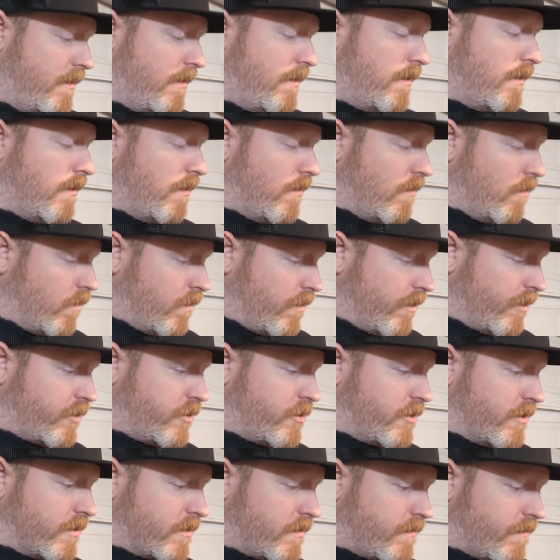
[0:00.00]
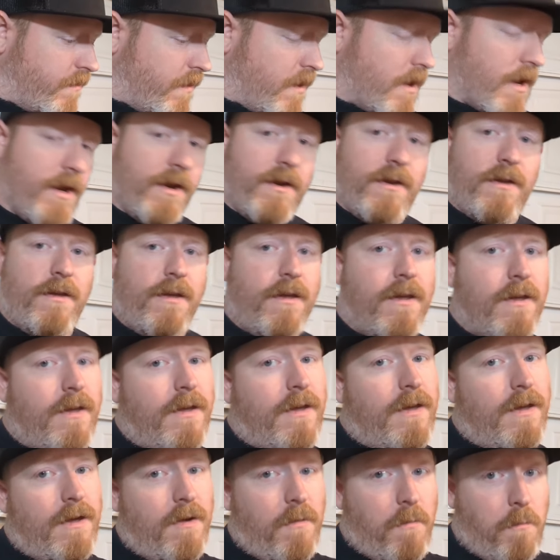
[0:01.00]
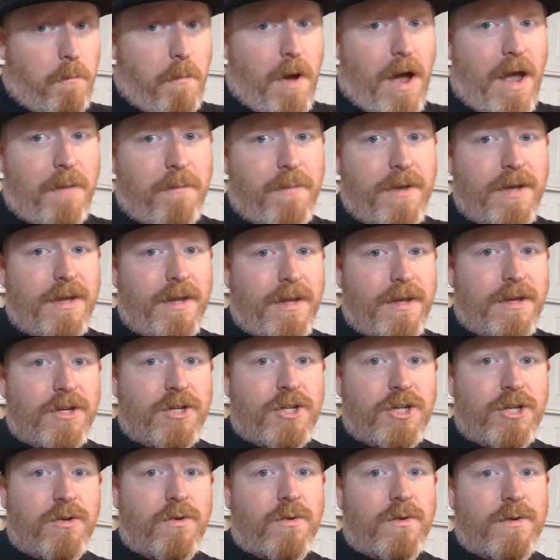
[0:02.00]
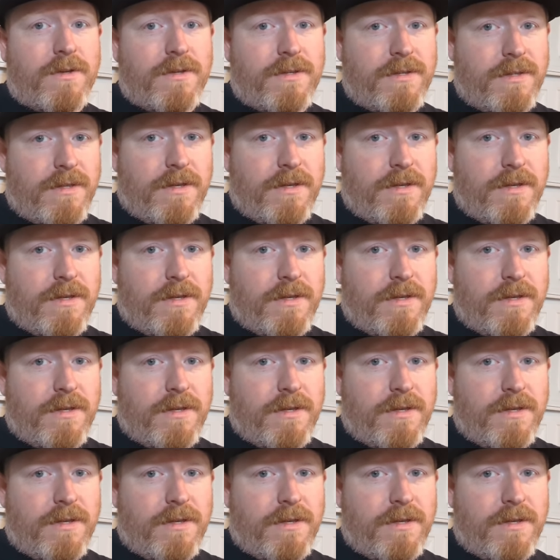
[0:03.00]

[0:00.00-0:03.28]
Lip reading: It'll work just fine. My big issue is